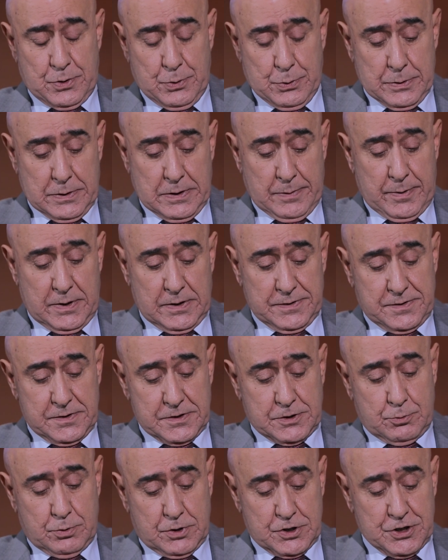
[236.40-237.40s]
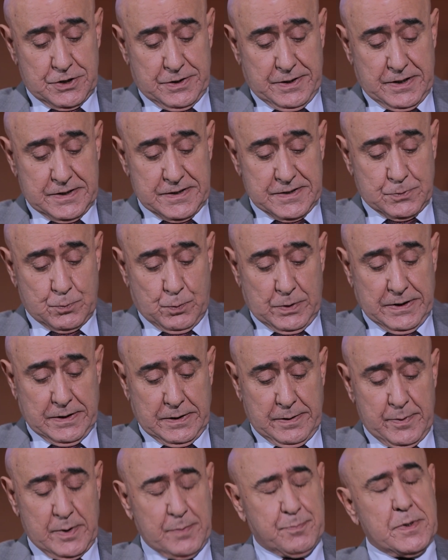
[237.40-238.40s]
you about this question as well.
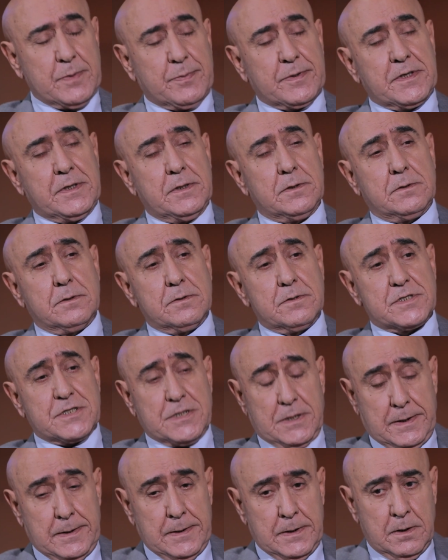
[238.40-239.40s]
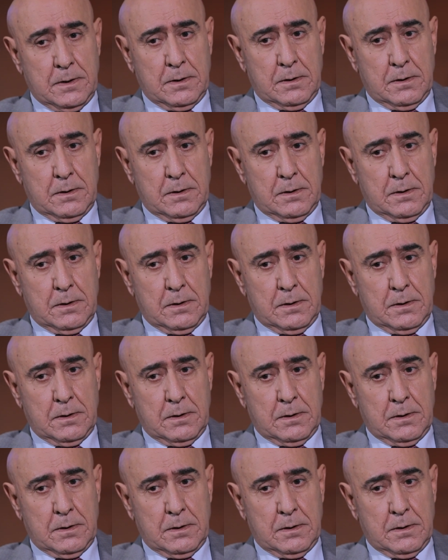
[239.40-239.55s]
I mean, people in Kurdistan